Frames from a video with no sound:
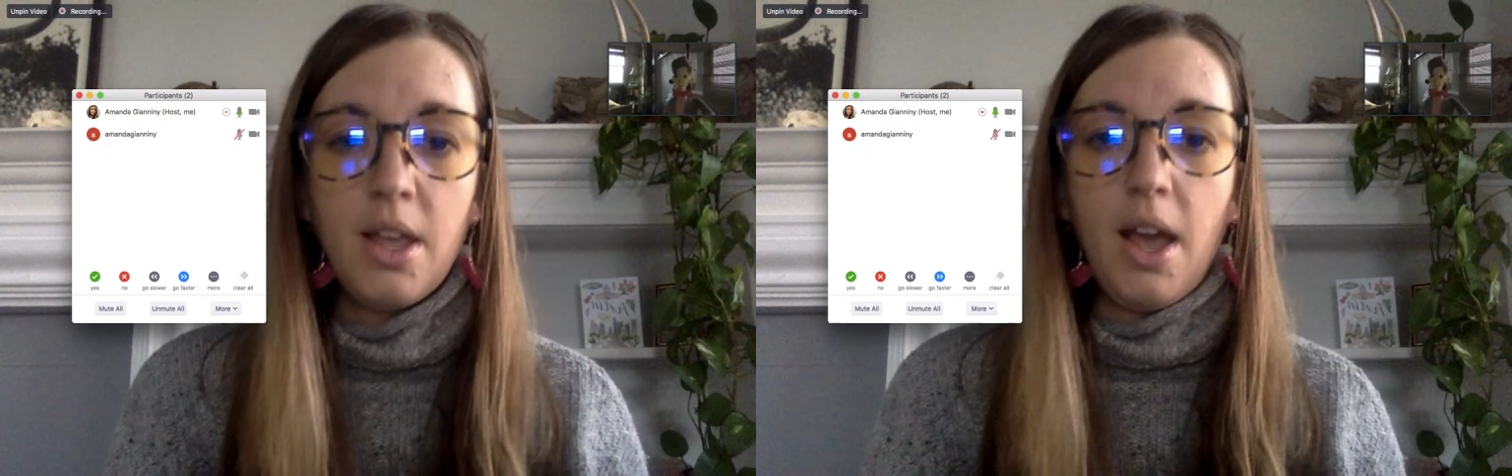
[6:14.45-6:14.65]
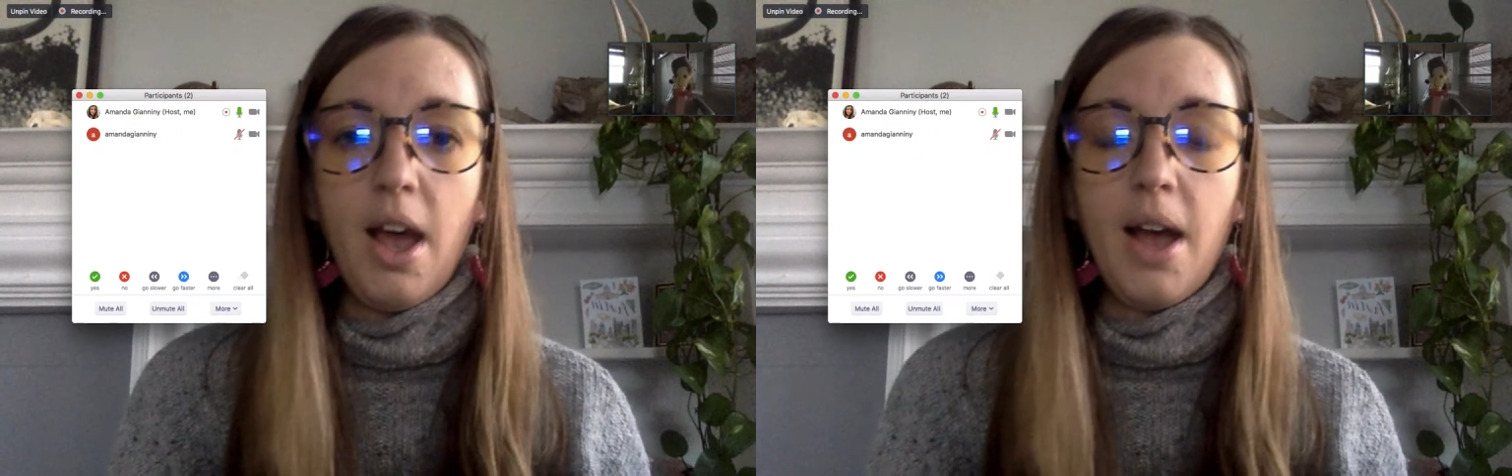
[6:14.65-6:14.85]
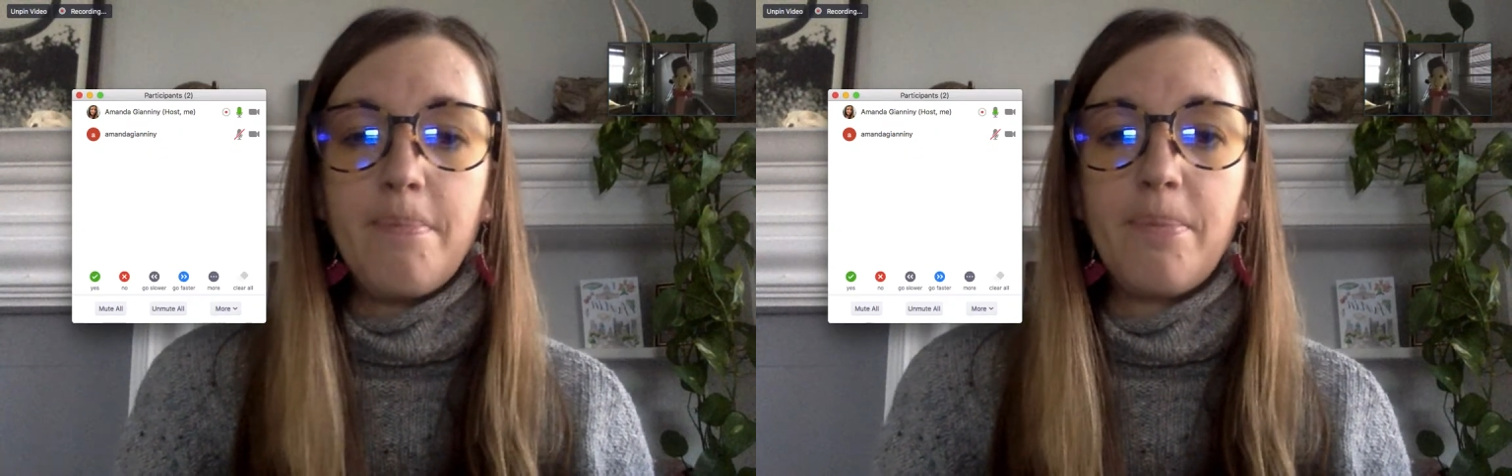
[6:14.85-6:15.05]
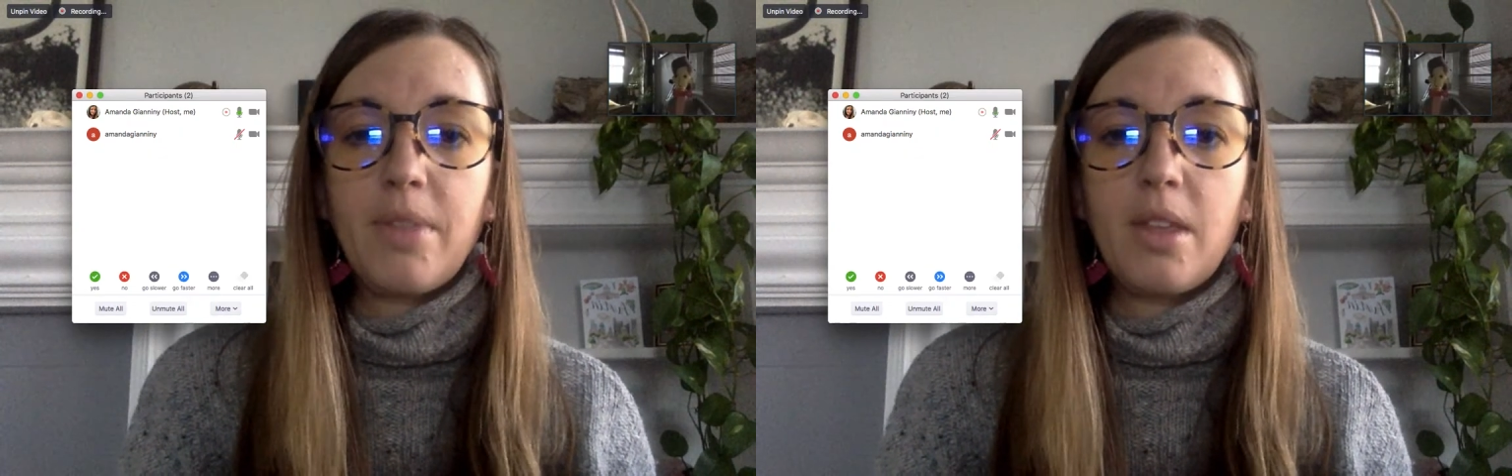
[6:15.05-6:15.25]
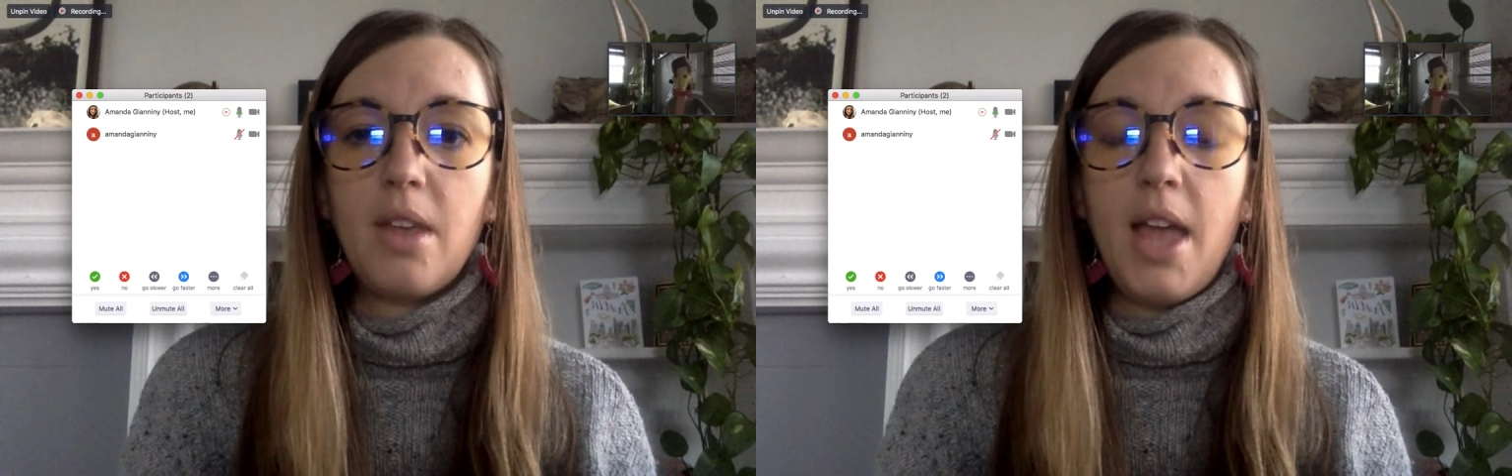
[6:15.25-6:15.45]

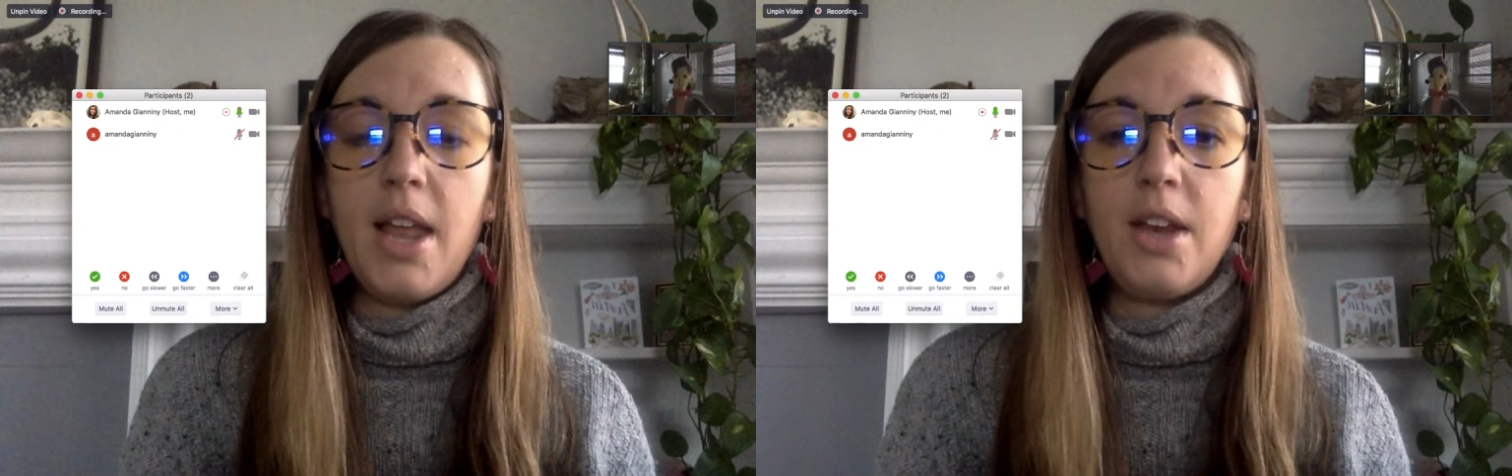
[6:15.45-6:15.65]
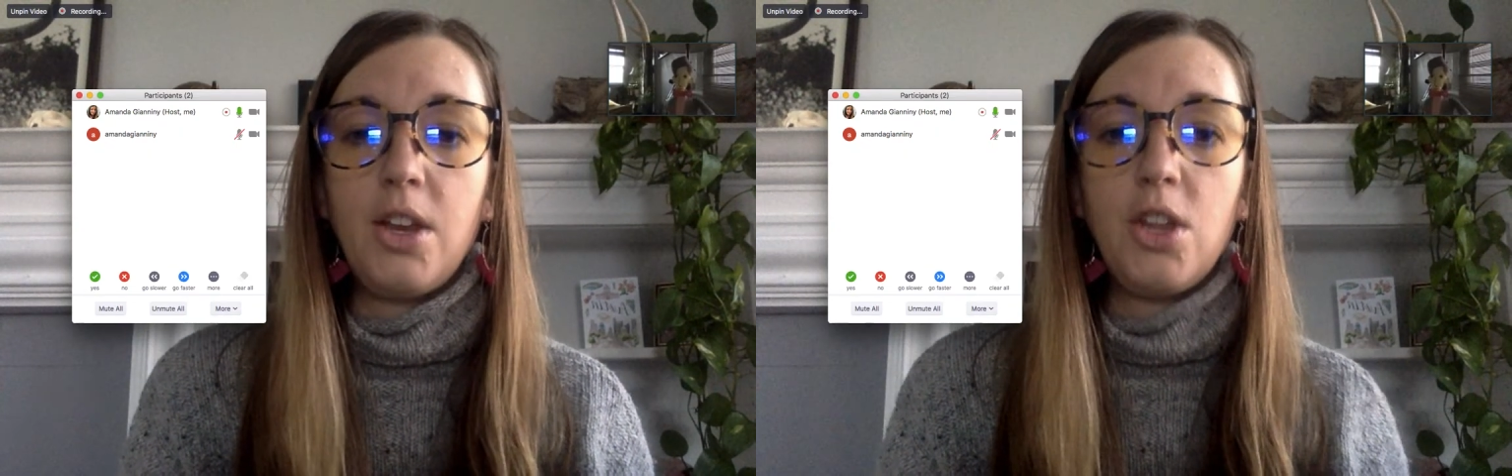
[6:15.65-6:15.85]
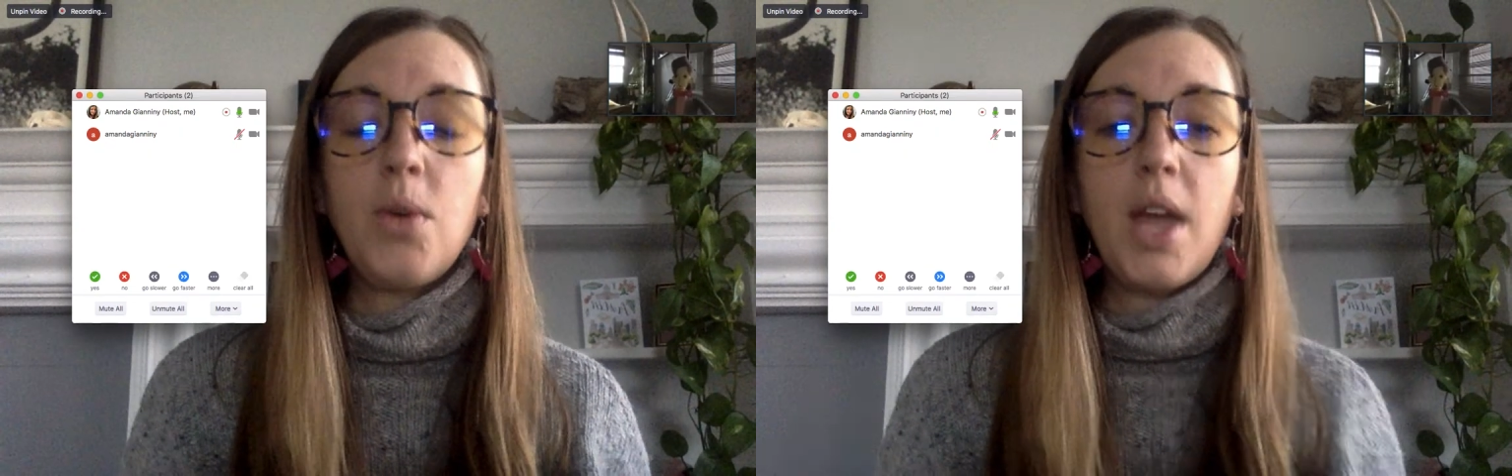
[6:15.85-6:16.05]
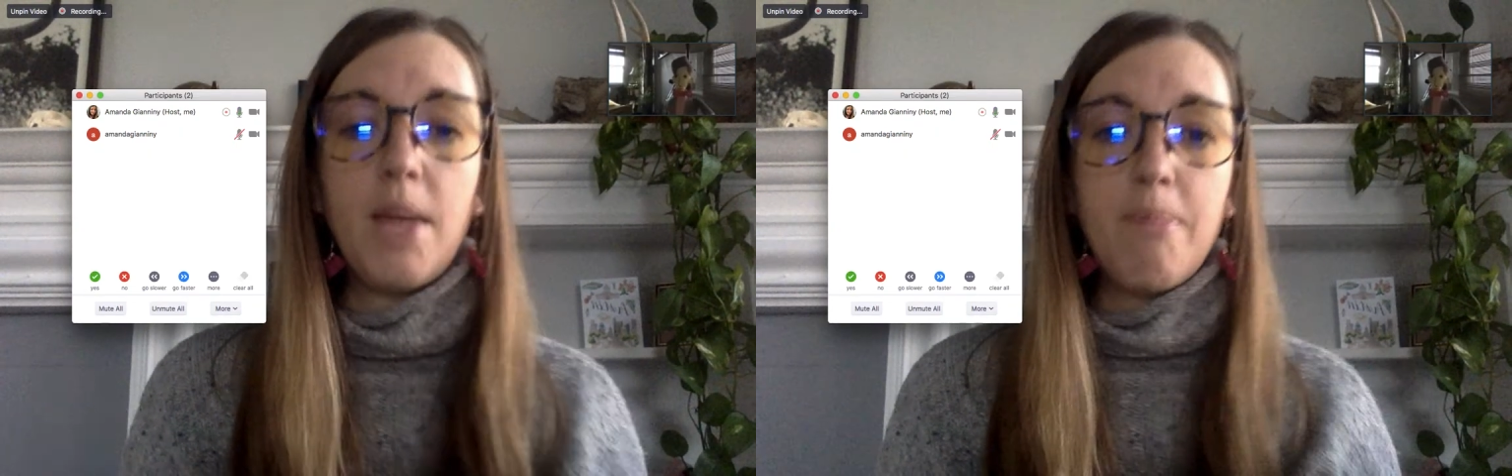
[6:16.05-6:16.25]
And you can